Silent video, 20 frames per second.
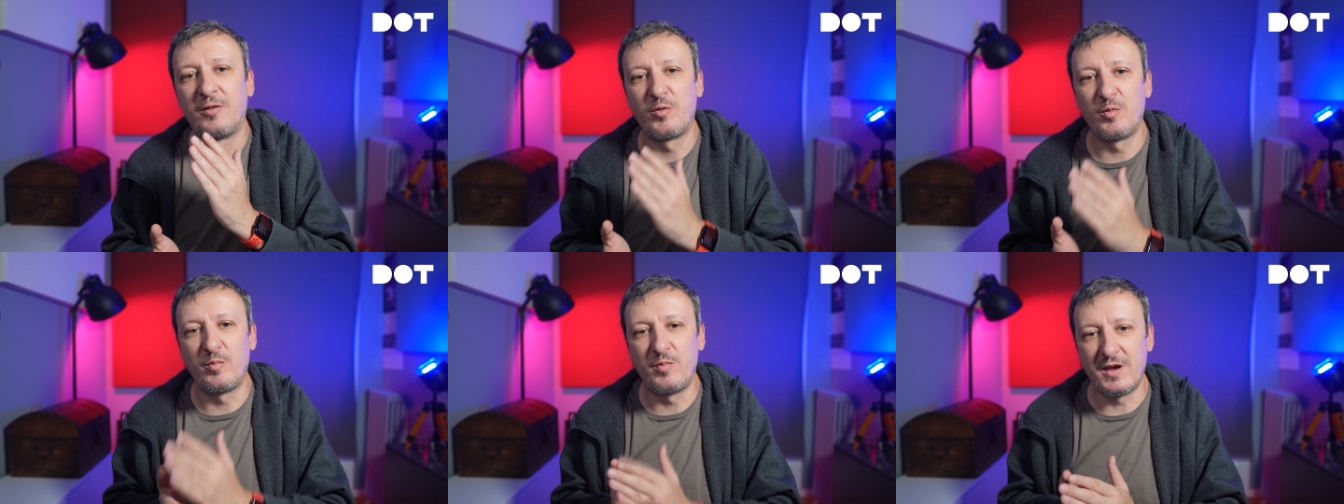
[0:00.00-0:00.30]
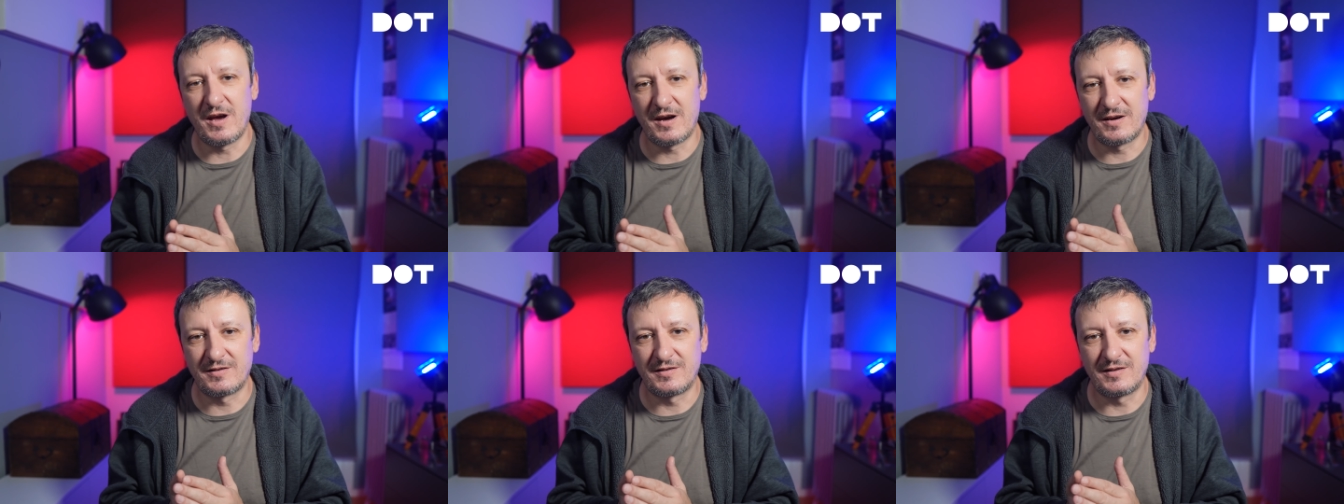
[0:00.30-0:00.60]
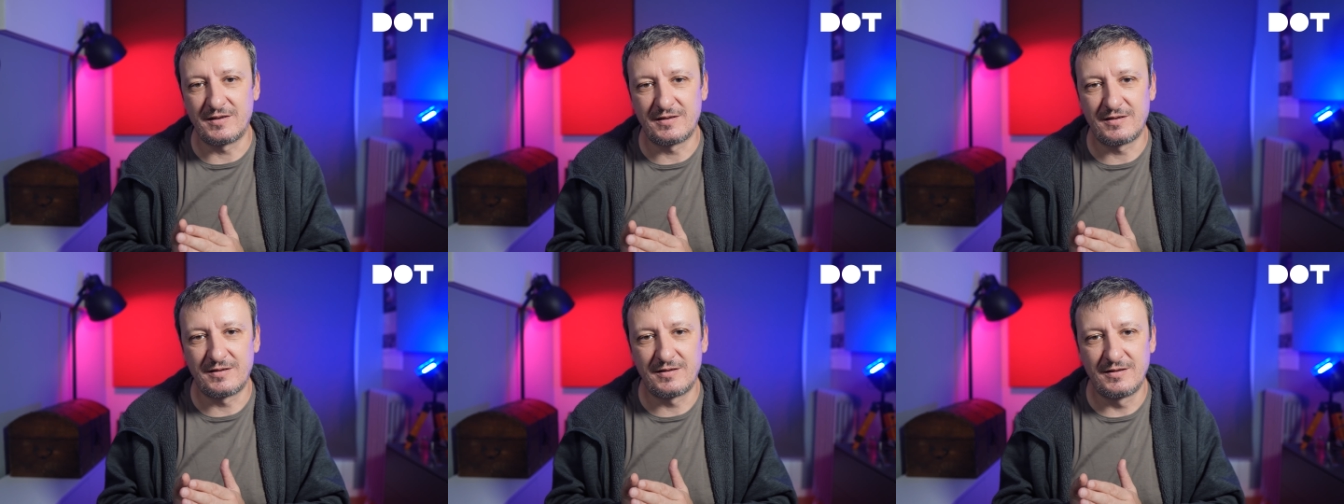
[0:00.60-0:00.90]
to be
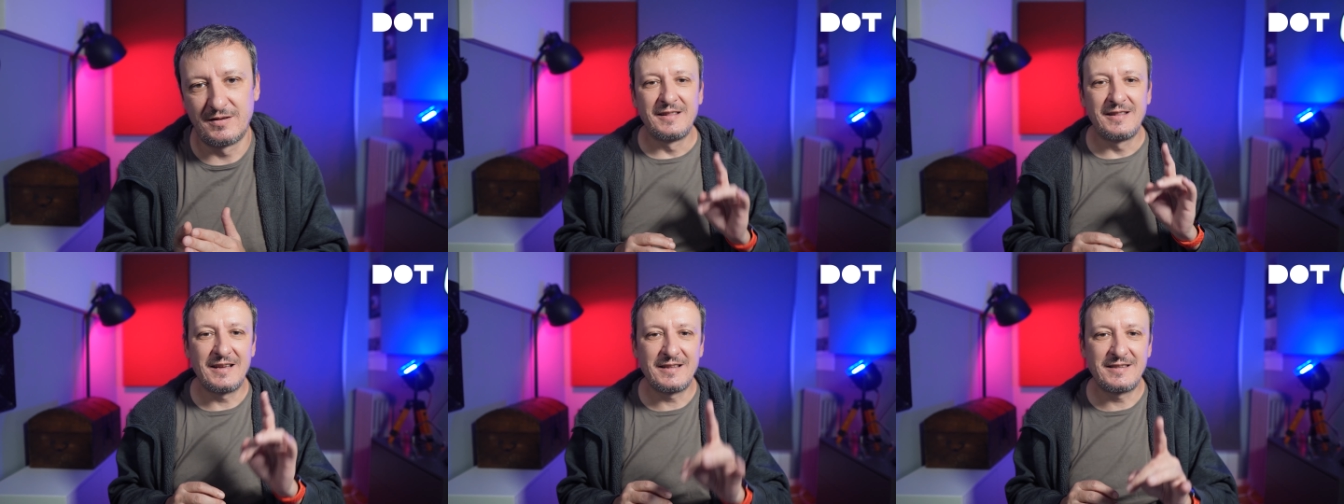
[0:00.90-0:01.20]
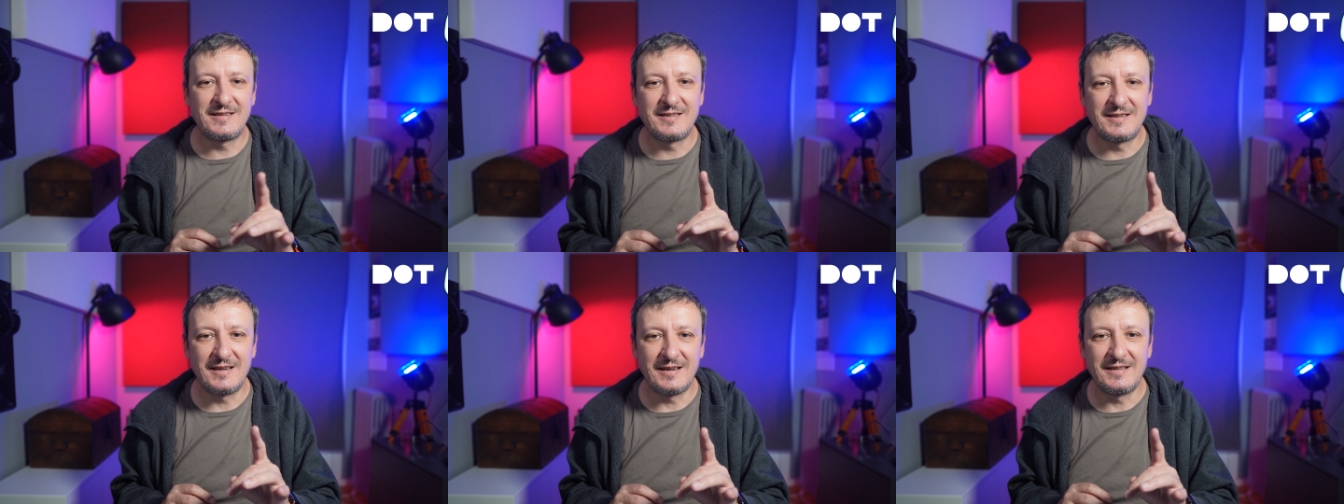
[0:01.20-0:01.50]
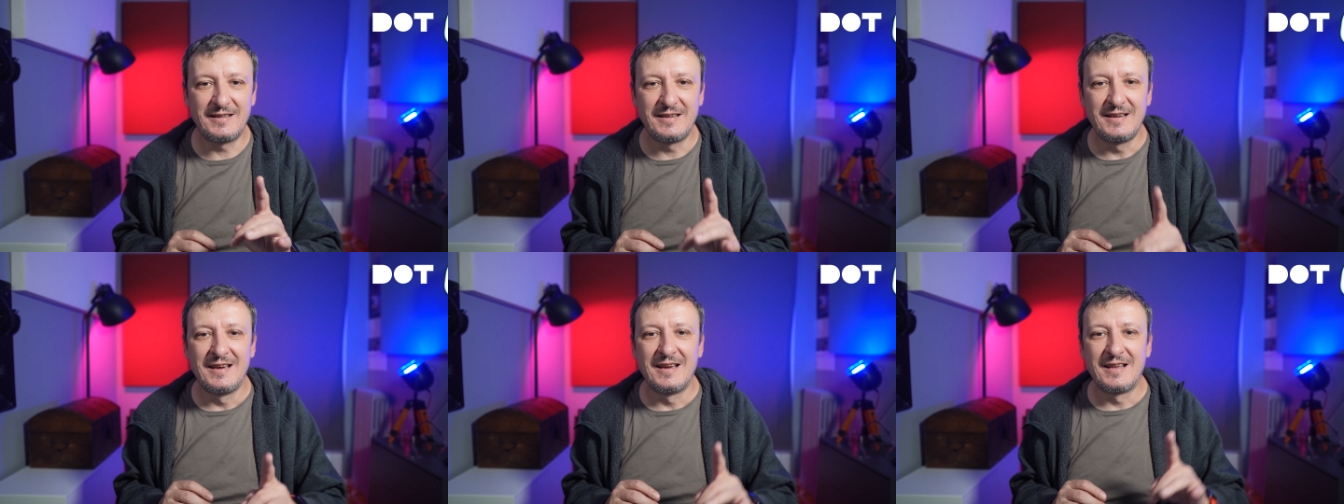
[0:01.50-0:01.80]
accessed. That
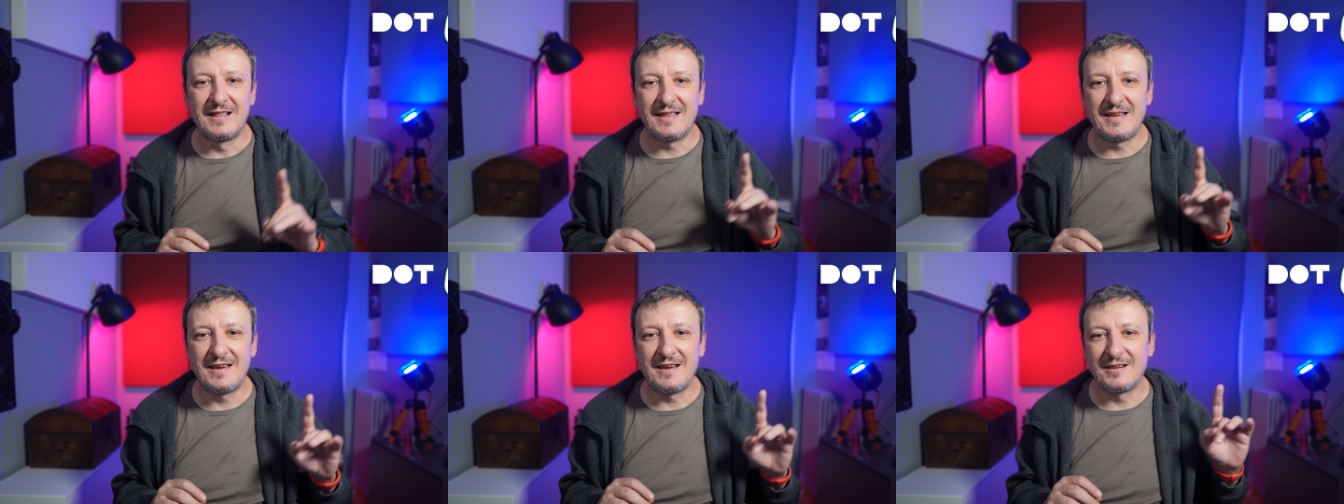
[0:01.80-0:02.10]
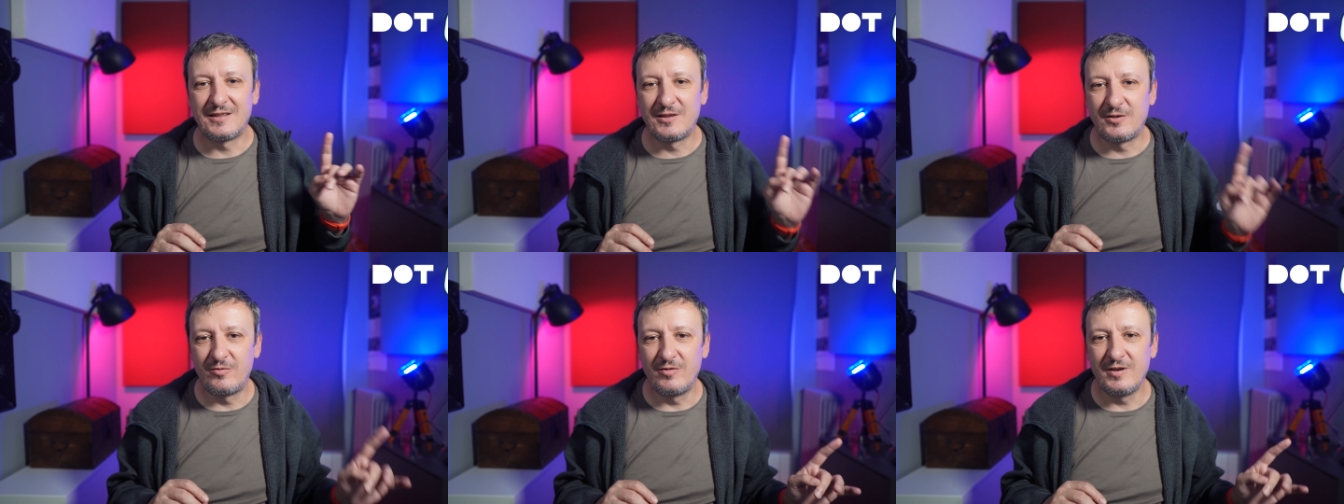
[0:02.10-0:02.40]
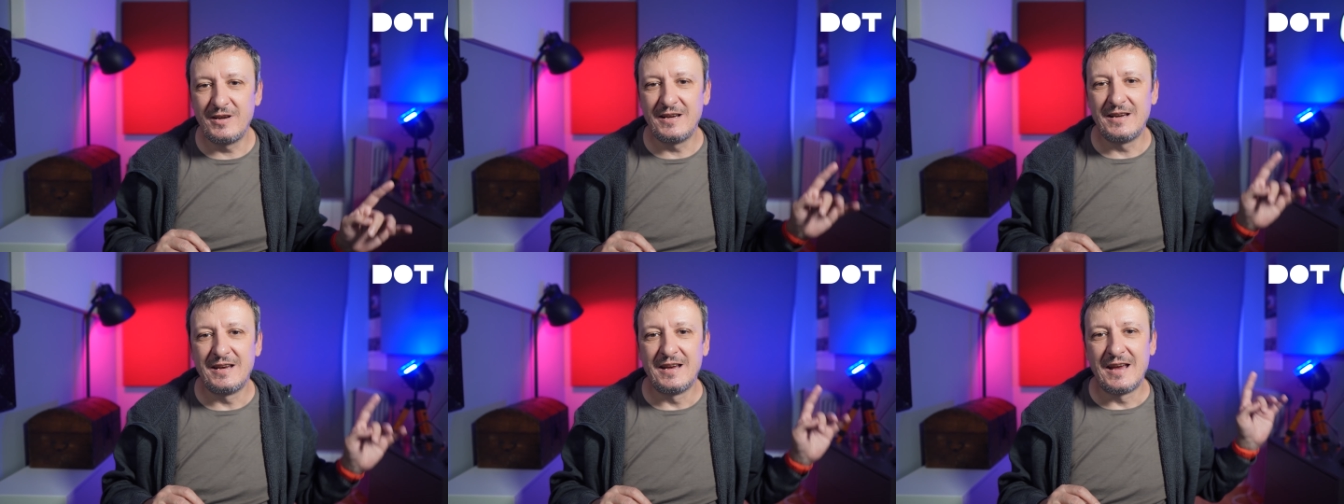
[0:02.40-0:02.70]
said, layer
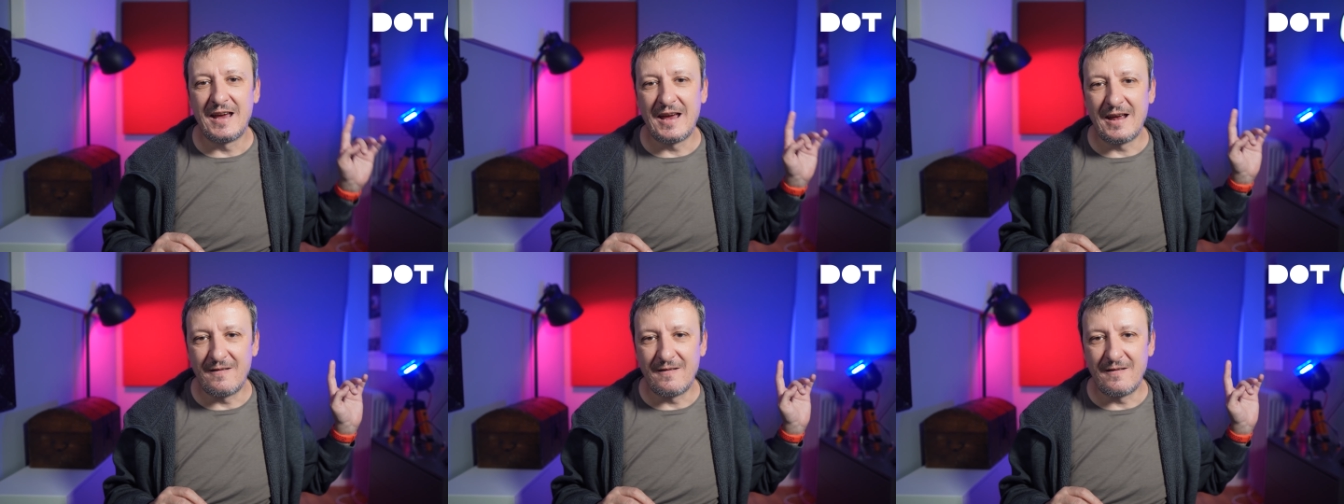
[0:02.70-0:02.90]
3